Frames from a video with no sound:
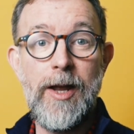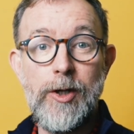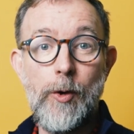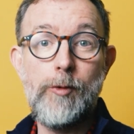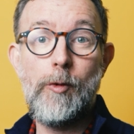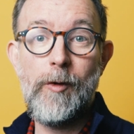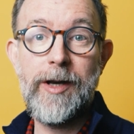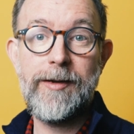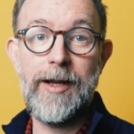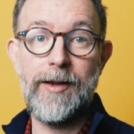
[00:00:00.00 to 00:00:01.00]
your drawing
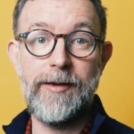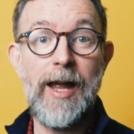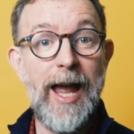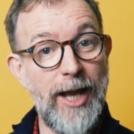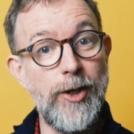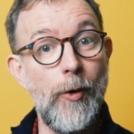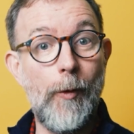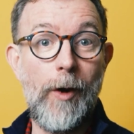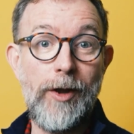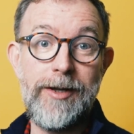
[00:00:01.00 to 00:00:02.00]
skills and
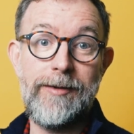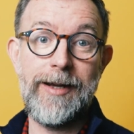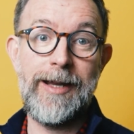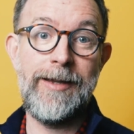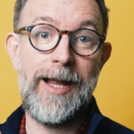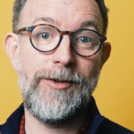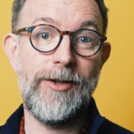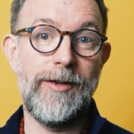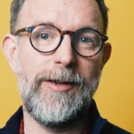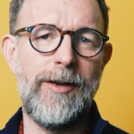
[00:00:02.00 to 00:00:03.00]
your artistic
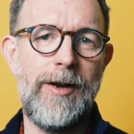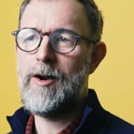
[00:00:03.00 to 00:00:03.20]
intentions.